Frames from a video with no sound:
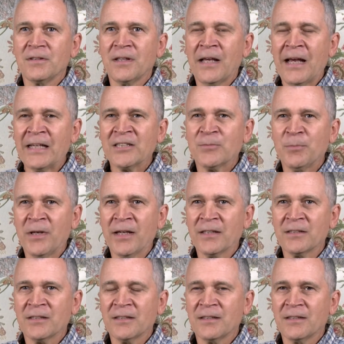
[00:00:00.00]

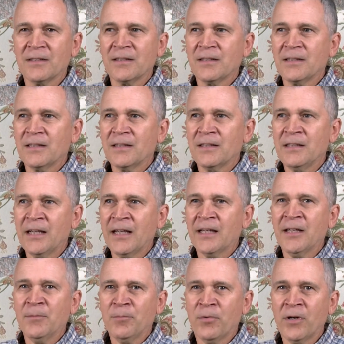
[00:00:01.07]
aspect, yet
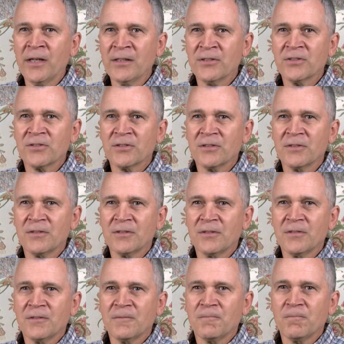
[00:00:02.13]
embrace
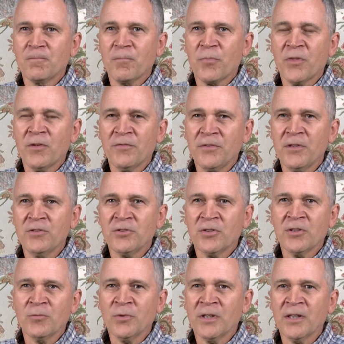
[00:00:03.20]
the future
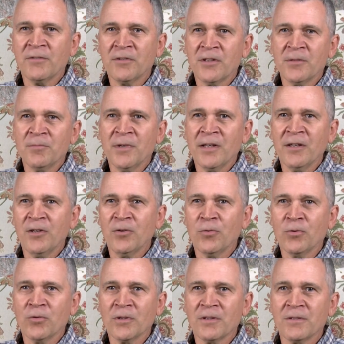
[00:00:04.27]
and whatever it may
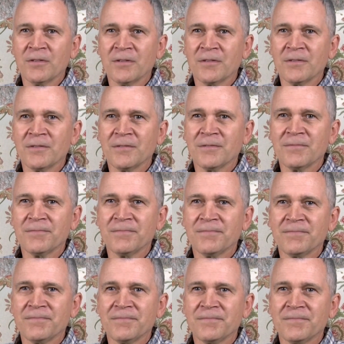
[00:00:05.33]
hold.
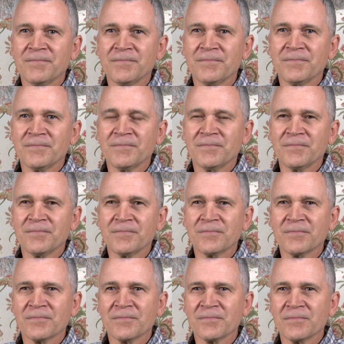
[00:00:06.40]
Do you have a
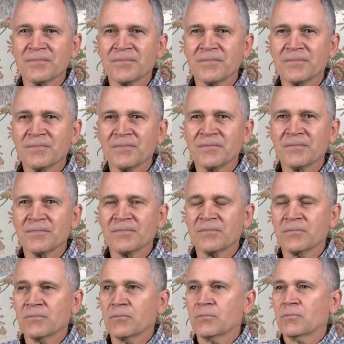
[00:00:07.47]
vision for the next
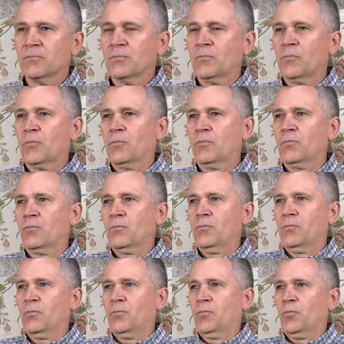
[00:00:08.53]
50
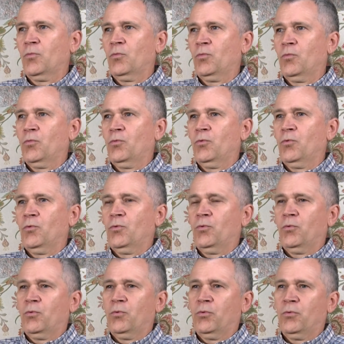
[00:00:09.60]
years, 100
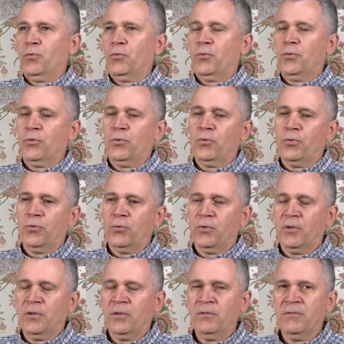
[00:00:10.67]
years?
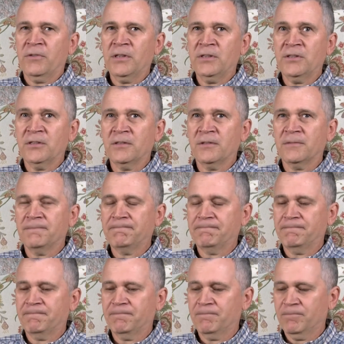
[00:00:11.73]
A vision.
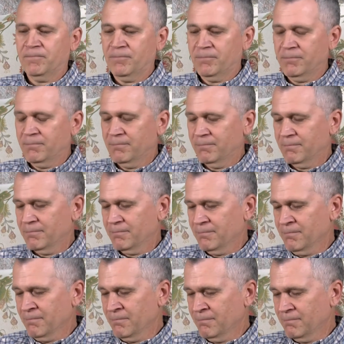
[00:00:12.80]

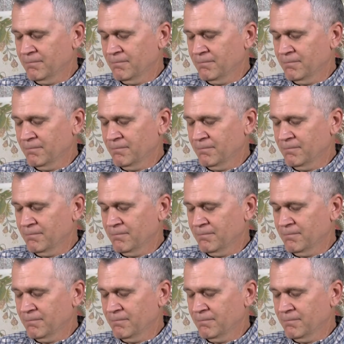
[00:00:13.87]
hmm.